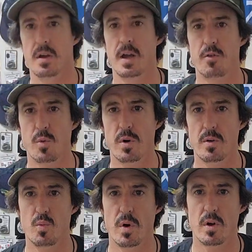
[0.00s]
Hey
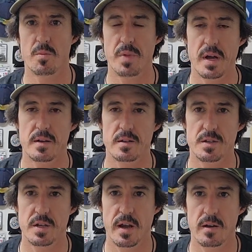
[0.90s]
everyone, welcome back to the
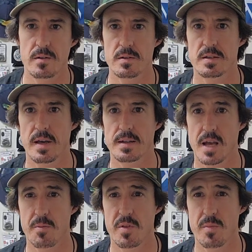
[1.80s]
channel. It's that
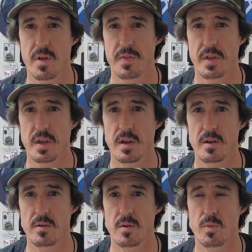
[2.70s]
time of the month
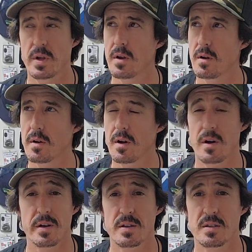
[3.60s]
again. We are in
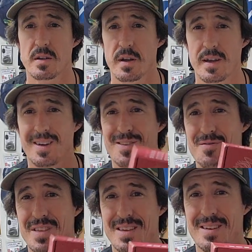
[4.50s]
August and I
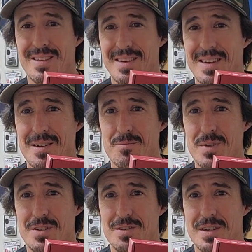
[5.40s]
have the Elite
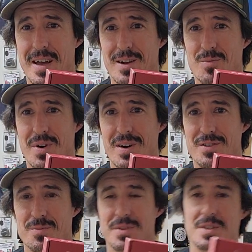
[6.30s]
Mystery Tackle Box
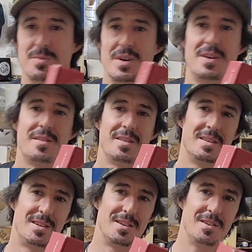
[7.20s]
from this month.
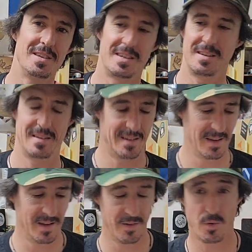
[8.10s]
Let's do it.
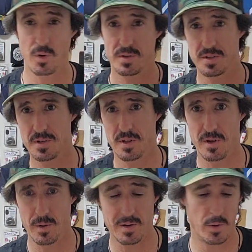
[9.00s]
Of course, it's the only
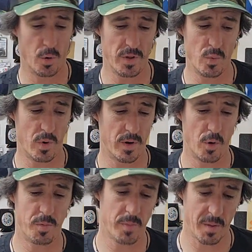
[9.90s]
one, only one
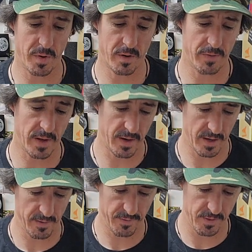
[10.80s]
opened by Butterfly
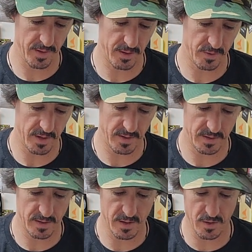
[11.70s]
Knife. Do not try this
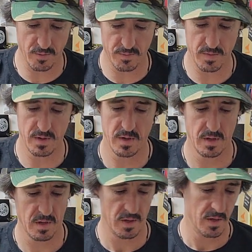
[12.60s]
at home.
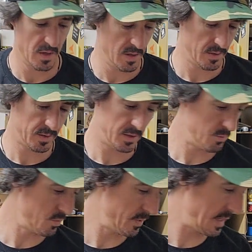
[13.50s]
Let's see
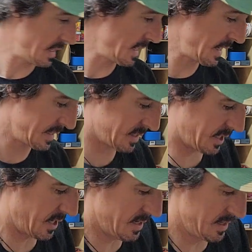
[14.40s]
what
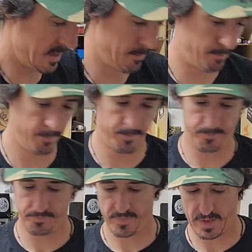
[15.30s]

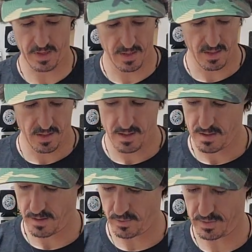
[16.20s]
we got.
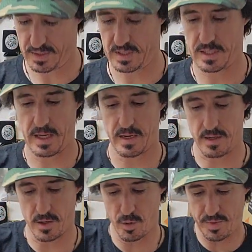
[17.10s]
Always excited
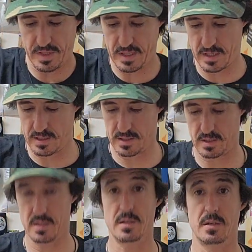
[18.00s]
to open these
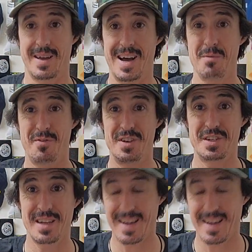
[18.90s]
because I'm a fishing